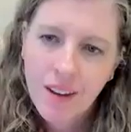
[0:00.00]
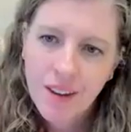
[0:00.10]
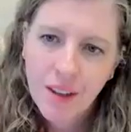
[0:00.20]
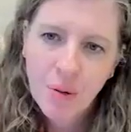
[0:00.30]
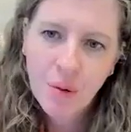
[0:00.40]
I
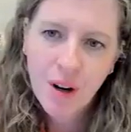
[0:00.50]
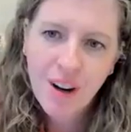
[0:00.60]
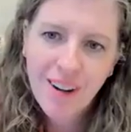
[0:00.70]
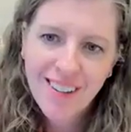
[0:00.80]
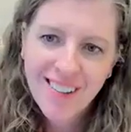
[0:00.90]
think we're
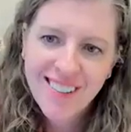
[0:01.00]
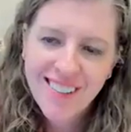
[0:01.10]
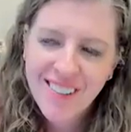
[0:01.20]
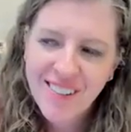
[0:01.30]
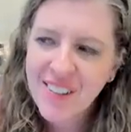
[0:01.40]
all,
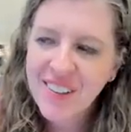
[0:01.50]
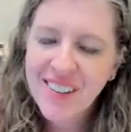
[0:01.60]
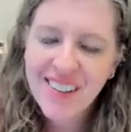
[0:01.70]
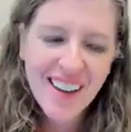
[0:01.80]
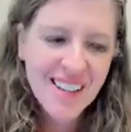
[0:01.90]

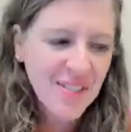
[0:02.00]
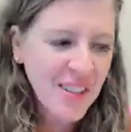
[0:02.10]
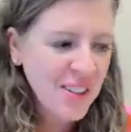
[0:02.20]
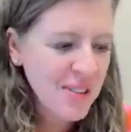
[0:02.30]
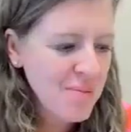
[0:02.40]
as we
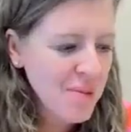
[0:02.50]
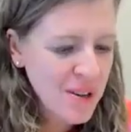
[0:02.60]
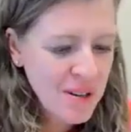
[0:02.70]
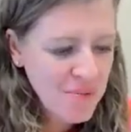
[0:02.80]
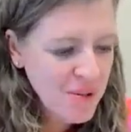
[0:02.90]
learn more
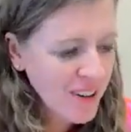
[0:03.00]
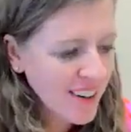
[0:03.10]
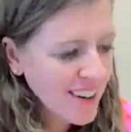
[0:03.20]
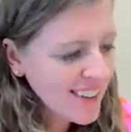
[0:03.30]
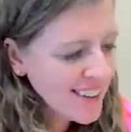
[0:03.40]
and
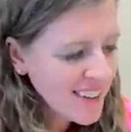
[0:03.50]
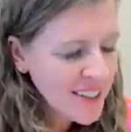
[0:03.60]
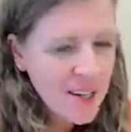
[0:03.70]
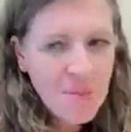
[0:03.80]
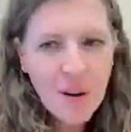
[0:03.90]
more
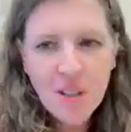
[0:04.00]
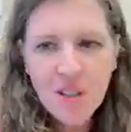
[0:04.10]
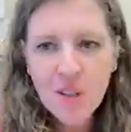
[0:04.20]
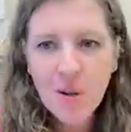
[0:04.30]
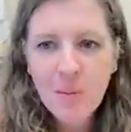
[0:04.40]
about the
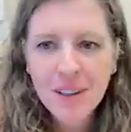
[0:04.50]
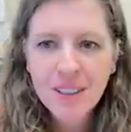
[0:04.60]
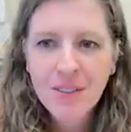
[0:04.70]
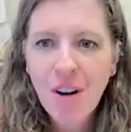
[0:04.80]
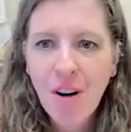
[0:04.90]
genomics
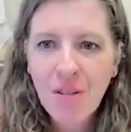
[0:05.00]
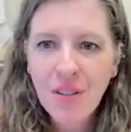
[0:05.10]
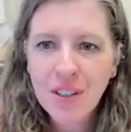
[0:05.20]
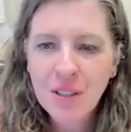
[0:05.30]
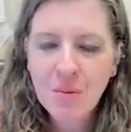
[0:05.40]
of all of
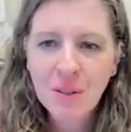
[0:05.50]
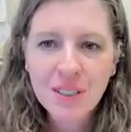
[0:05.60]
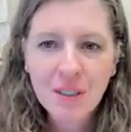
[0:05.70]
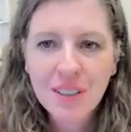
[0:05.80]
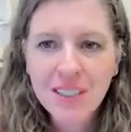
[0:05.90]
our tumors
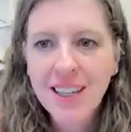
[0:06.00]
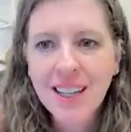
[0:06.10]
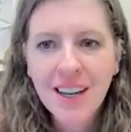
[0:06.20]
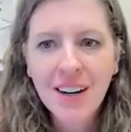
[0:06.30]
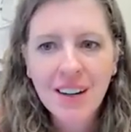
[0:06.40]
that we take
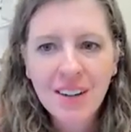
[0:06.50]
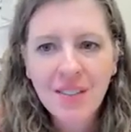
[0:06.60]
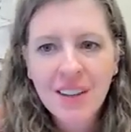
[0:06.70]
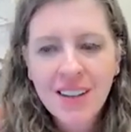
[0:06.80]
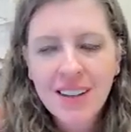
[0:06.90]
care of,
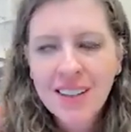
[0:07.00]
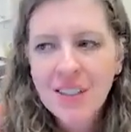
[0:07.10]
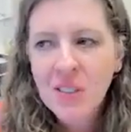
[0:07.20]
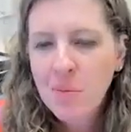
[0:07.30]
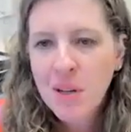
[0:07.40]

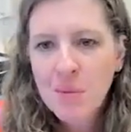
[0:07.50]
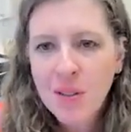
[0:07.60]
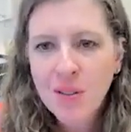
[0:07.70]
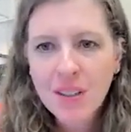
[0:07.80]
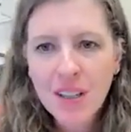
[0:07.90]
sometimes I
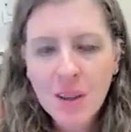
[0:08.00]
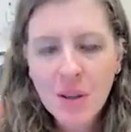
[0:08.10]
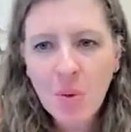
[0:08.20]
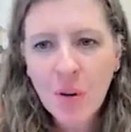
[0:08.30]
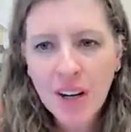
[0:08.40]
feel like the
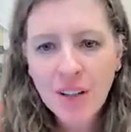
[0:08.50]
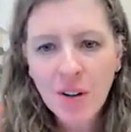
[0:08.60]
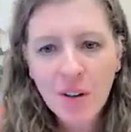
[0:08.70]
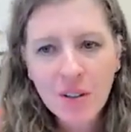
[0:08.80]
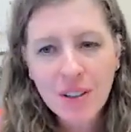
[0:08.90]
more I
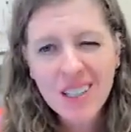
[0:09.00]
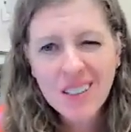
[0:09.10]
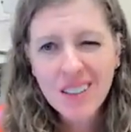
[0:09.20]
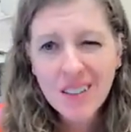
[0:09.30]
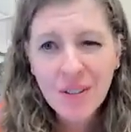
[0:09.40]
know, the less
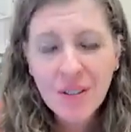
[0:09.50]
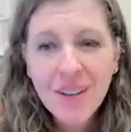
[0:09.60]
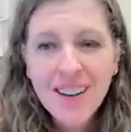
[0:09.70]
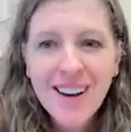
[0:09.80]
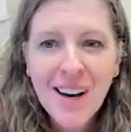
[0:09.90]
I know.
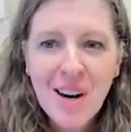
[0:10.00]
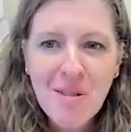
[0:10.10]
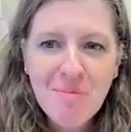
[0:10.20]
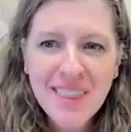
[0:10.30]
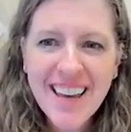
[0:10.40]

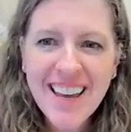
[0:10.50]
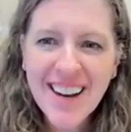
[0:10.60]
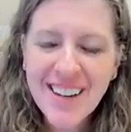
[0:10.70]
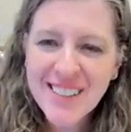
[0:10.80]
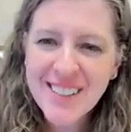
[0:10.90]
But then
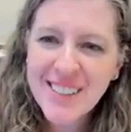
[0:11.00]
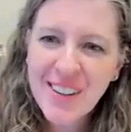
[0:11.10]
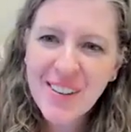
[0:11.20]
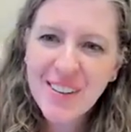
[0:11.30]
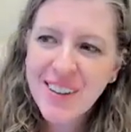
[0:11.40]

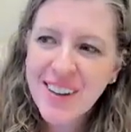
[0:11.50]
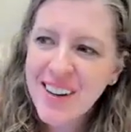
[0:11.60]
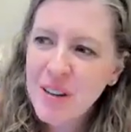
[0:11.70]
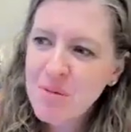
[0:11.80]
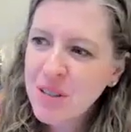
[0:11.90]
also,
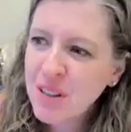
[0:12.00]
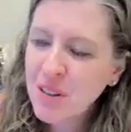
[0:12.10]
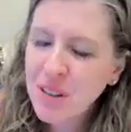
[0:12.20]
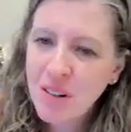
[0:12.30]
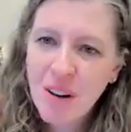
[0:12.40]

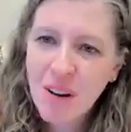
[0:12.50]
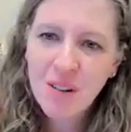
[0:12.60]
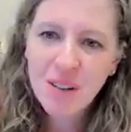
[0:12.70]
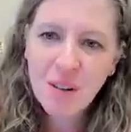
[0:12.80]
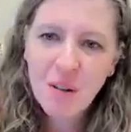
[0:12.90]
you
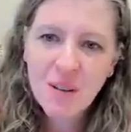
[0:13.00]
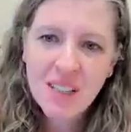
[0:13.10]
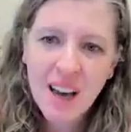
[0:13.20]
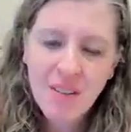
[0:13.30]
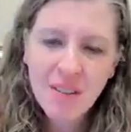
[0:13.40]
always
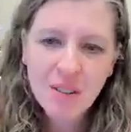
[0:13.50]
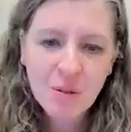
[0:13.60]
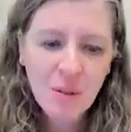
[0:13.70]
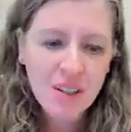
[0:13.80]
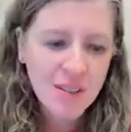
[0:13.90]
have
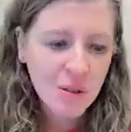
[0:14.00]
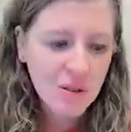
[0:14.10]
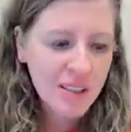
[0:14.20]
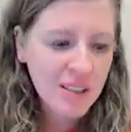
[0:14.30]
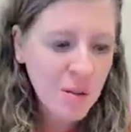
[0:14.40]

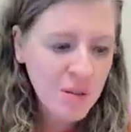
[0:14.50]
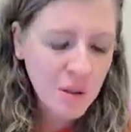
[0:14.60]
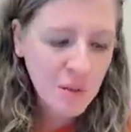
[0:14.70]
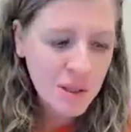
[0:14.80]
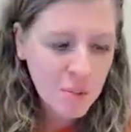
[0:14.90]
those
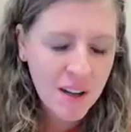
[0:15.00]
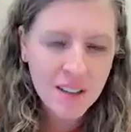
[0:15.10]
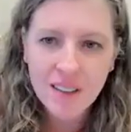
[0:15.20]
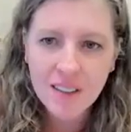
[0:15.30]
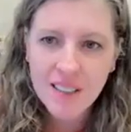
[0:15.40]
exceptional
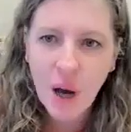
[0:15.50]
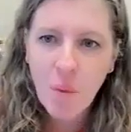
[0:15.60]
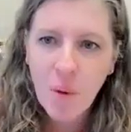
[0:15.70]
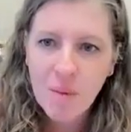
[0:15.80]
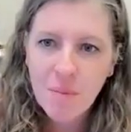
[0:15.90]
responders, that
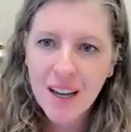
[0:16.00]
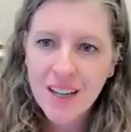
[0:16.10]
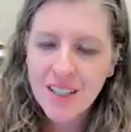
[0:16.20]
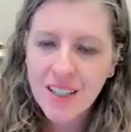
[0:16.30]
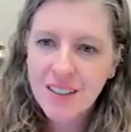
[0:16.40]
one
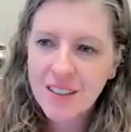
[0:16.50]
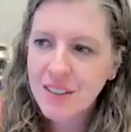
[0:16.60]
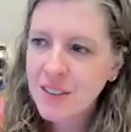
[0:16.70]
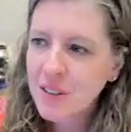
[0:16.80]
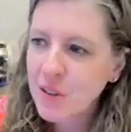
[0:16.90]
patient
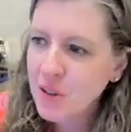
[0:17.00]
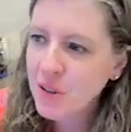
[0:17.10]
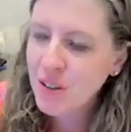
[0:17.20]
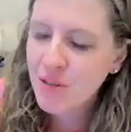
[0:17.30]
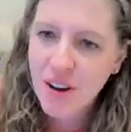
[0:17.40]
who
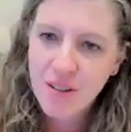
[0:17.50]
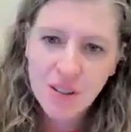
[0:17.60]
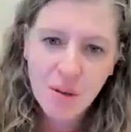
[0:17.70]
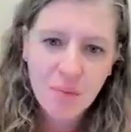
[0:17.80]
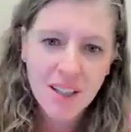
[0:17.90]
you found
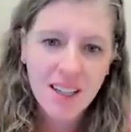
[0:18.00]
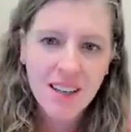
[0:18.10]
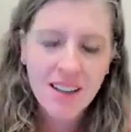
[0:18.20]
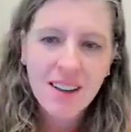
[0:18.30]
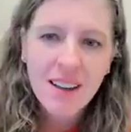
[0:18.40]
something
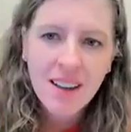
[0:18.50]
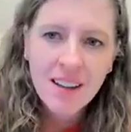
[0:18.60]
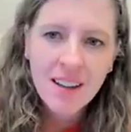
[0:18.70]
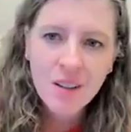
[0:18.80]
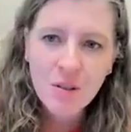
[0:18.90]
in,
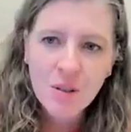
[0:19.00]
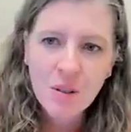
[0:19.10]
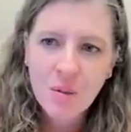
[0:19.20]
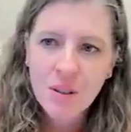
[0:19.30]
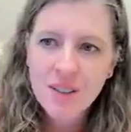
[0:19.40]
and those are
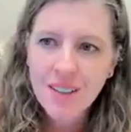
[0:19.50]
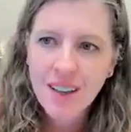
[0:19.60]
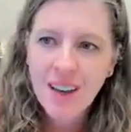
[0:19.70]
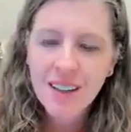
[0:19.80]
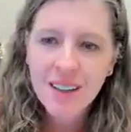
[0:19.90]
the ones that
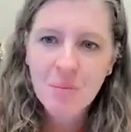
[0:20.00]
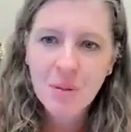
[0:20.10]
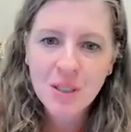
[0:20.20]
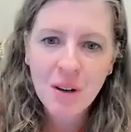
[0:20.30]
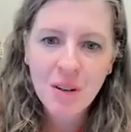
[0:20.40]
kind of keep
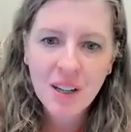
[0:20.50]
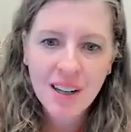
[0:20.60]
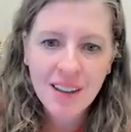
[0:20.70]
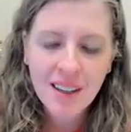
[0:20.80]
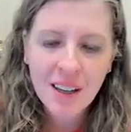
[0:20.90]
us going,
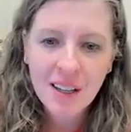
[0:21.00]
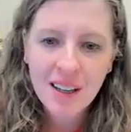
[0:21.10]
I think.